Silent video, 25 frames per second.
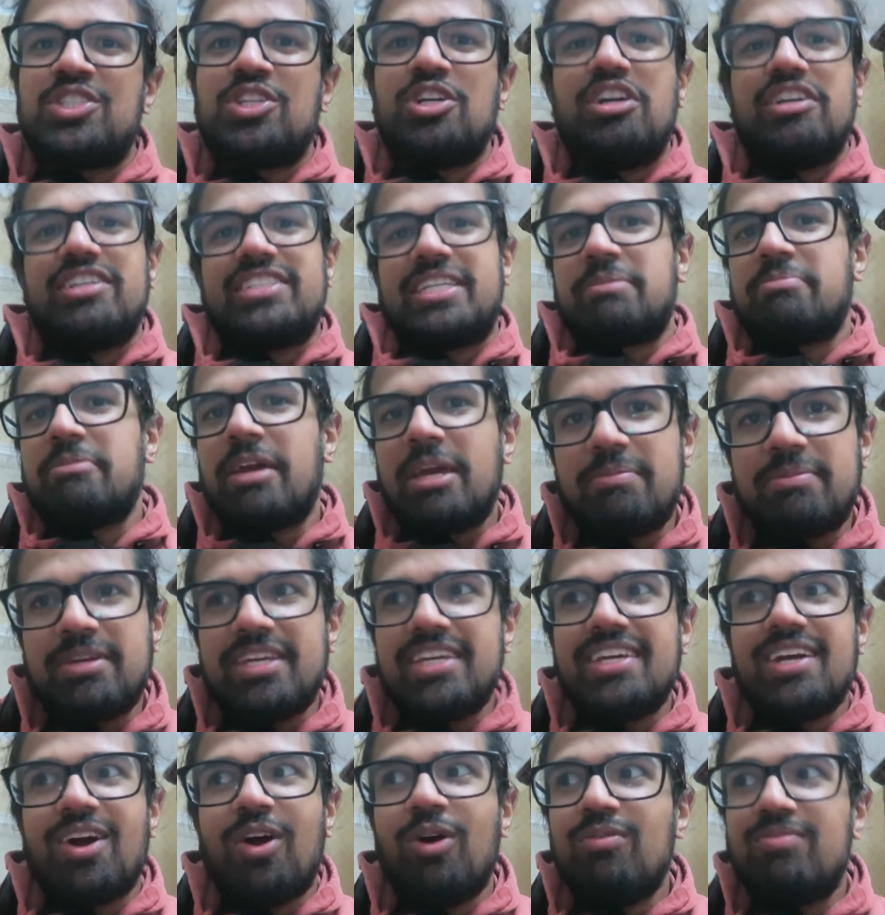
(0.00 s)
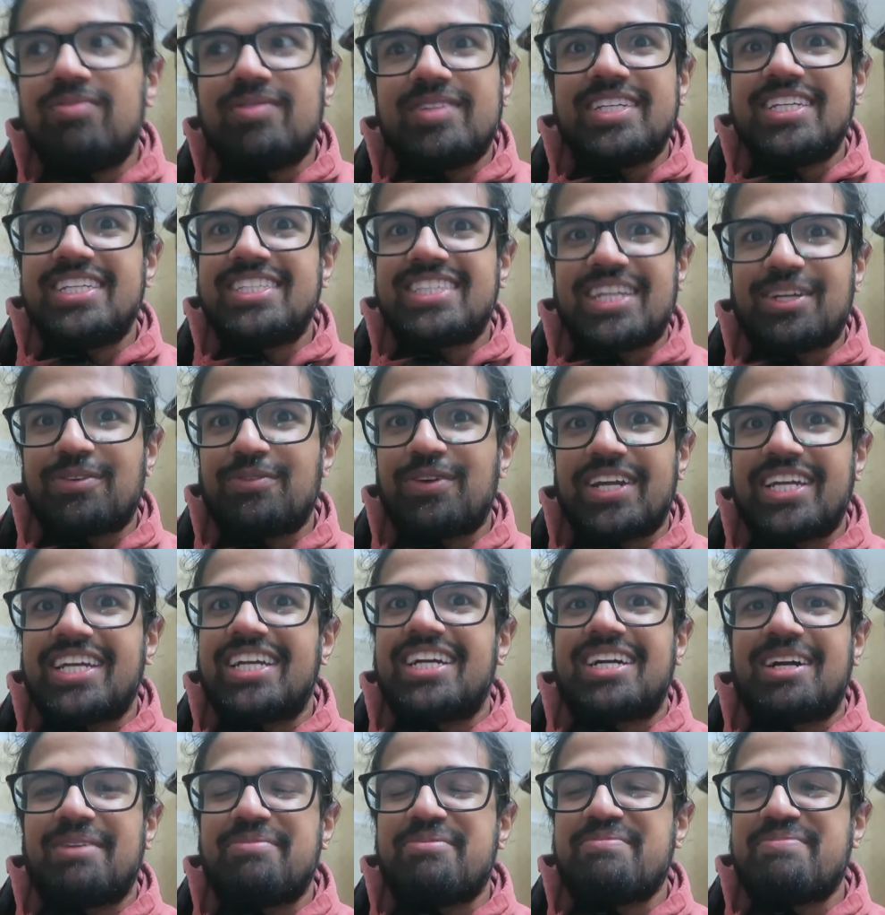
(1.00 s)
So I was like, maybe, hopefully it's like
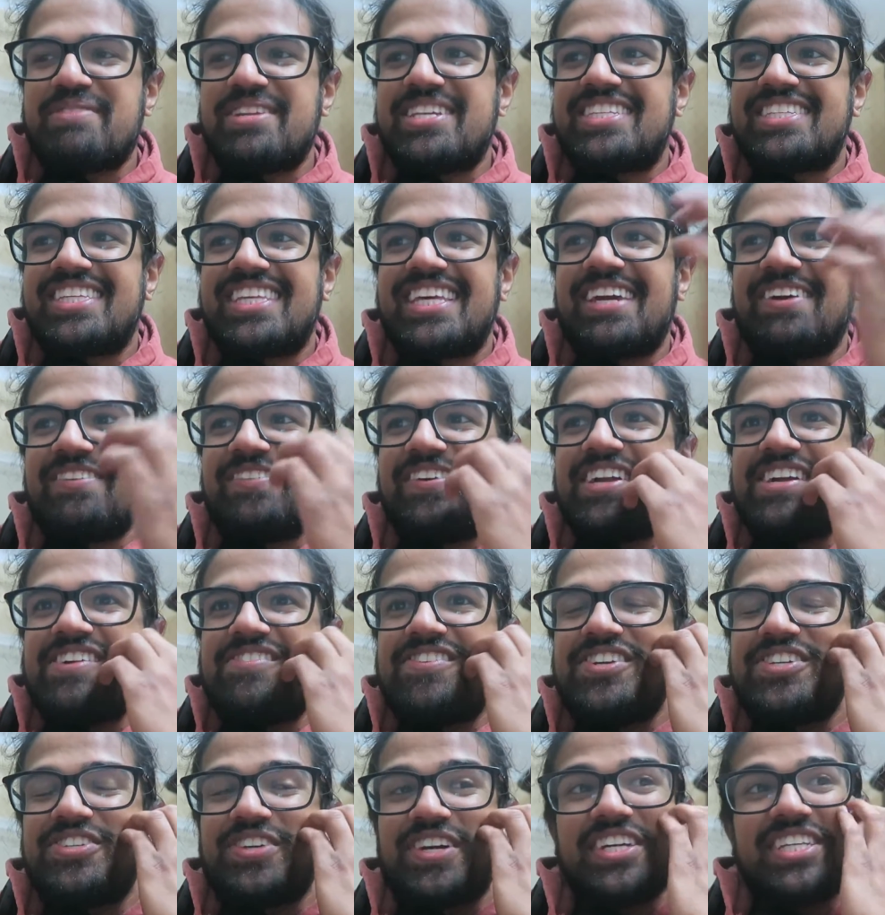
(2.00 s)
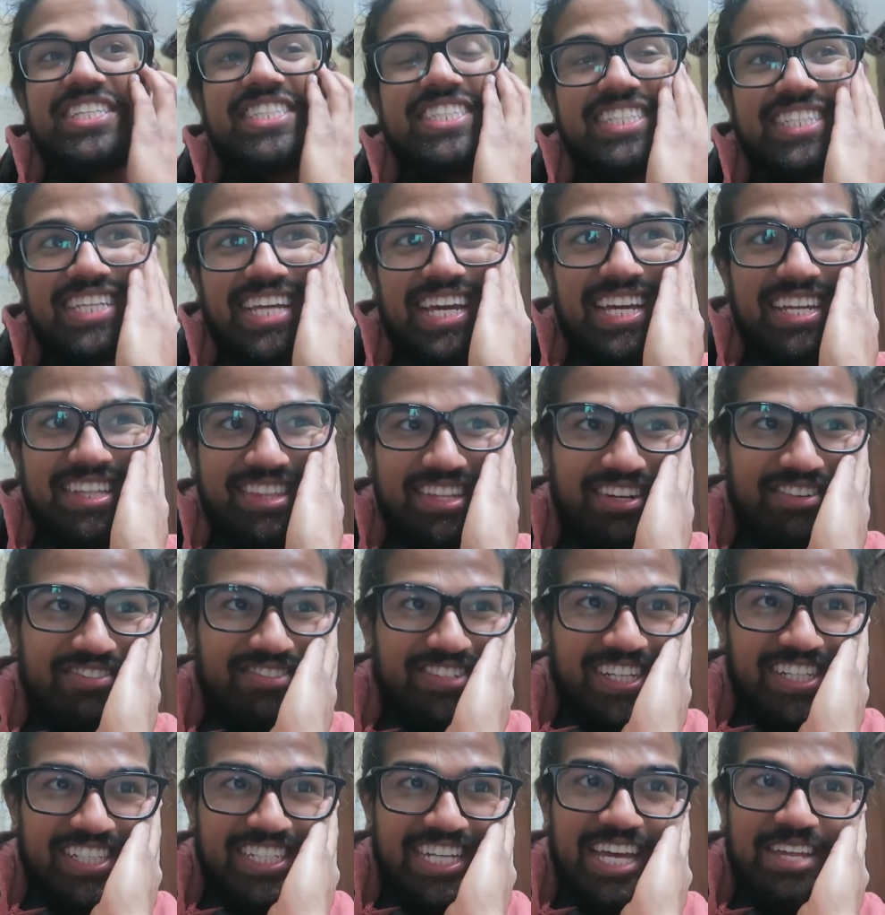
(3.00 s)
running a couple minutes late, whatever. So I stand there
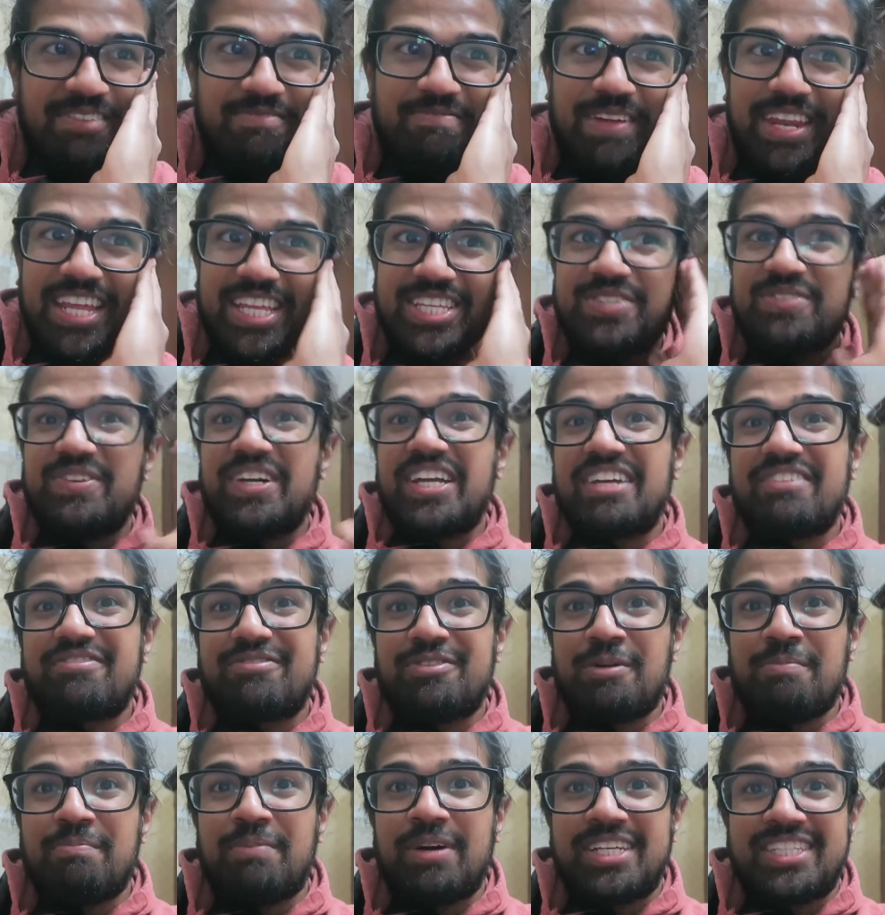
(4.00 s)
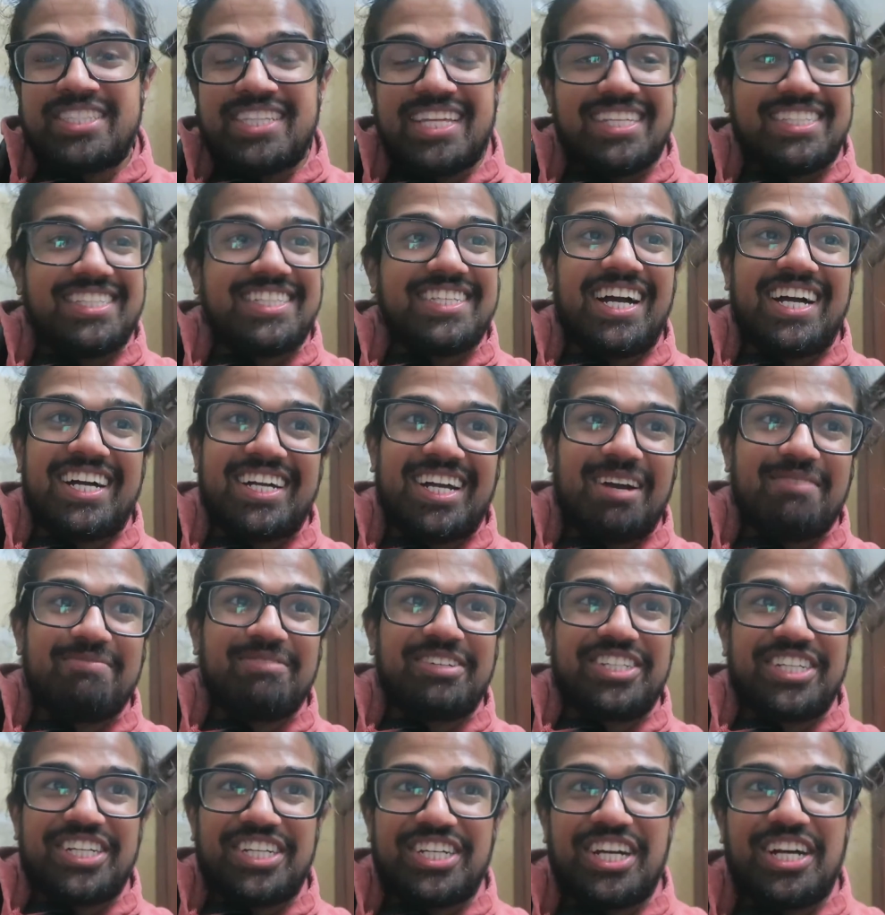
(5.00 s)
for like 10 minutes waiting for a bus that's not
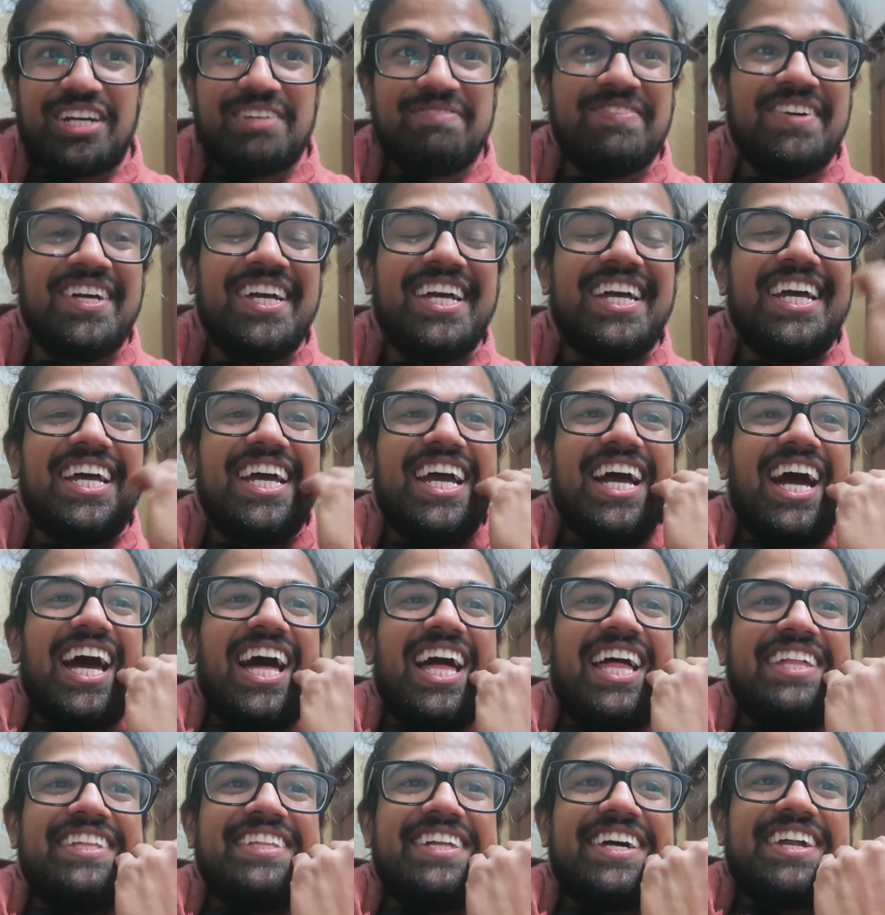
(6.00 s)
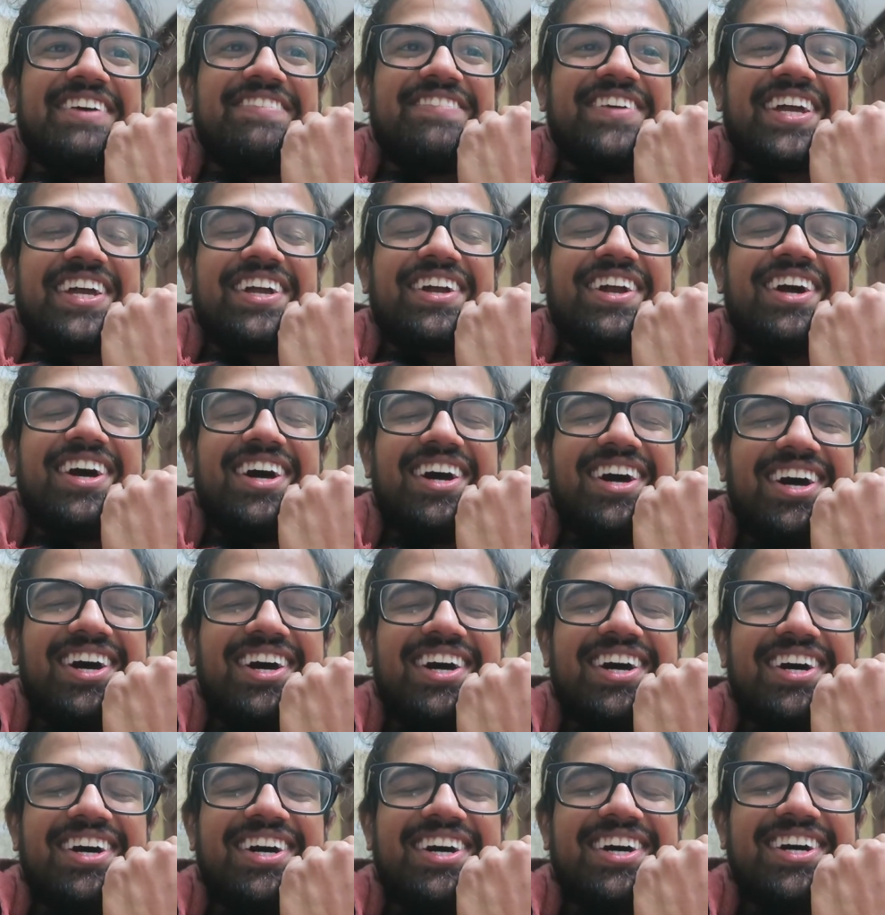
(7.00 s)
coming to come. And then I'm like,
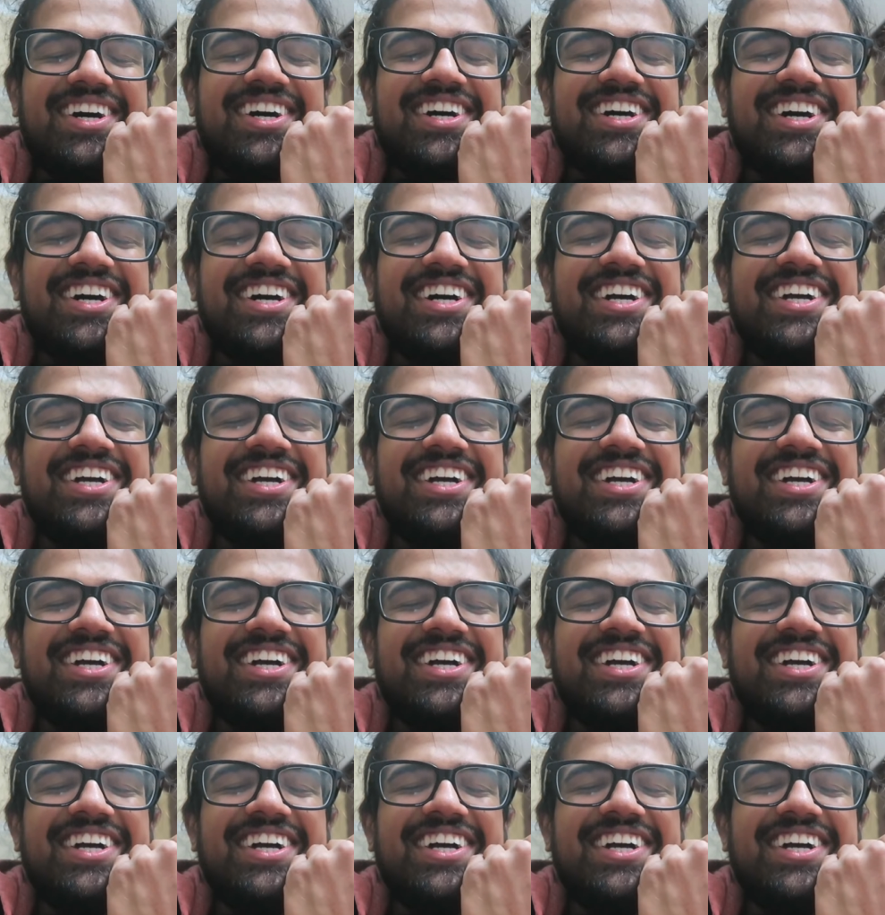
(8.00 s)
ah.